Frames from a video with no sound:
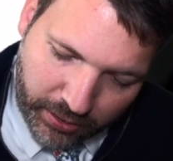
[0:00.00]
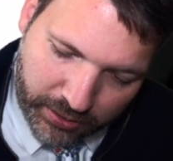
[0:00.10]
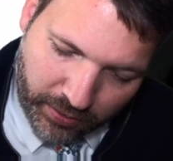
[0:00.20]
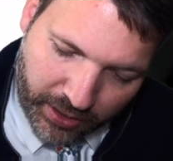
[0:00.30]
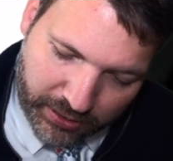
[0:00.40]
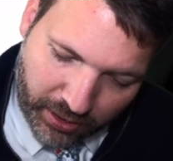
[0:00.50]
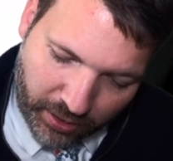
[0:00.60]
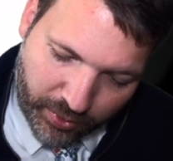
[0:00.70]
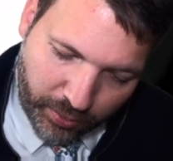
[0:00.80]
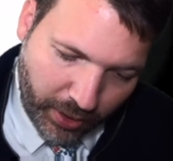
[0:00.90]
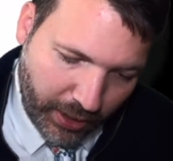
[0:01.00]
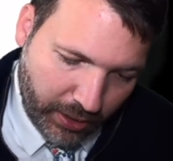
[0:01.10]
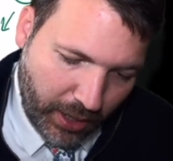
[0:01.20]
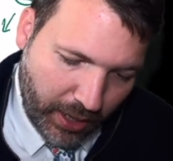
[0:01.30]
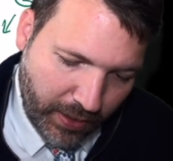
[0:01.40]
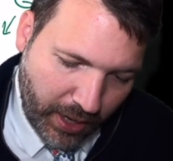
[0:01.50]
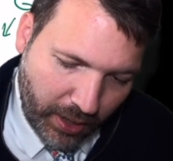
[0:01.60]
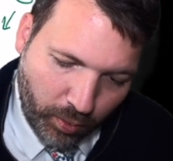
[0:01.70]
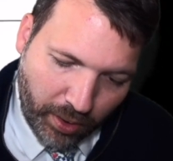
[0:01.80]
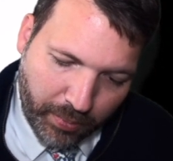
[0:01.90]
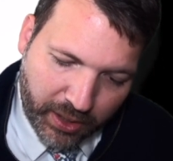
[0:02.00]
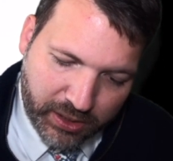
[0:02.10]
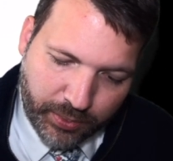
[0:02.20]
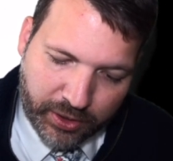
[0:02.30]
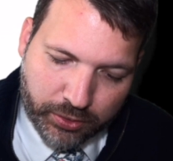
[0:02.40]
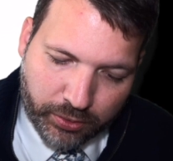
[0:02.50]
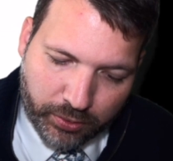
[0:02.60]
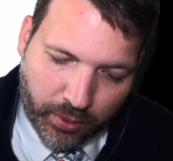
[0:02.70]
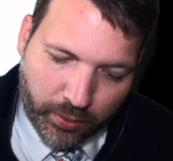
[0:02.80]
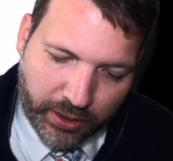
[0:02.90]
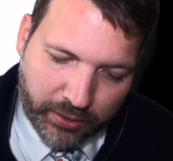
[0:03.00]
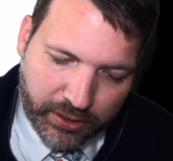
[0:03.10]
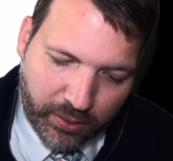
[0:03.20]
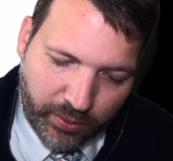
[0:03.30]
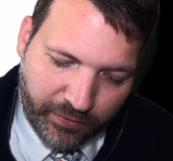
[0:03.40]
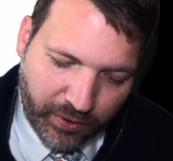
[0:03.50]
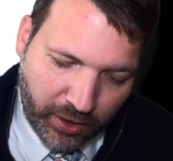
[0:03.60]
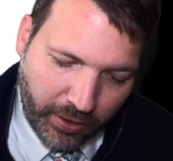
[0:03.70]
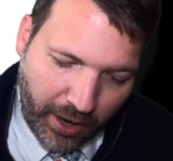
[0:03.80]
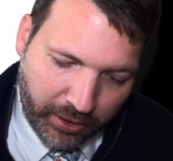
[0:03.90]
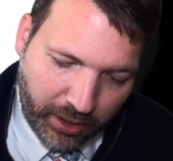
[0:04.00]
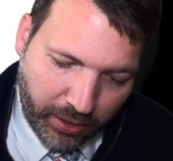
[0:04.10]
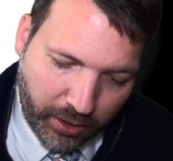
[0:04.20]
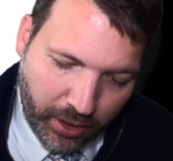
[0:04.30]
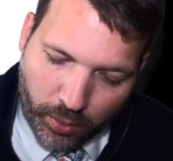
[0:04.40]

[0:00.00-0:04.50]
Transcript: So that's got to be red. And then what must be true? Well, what else can we figure out here?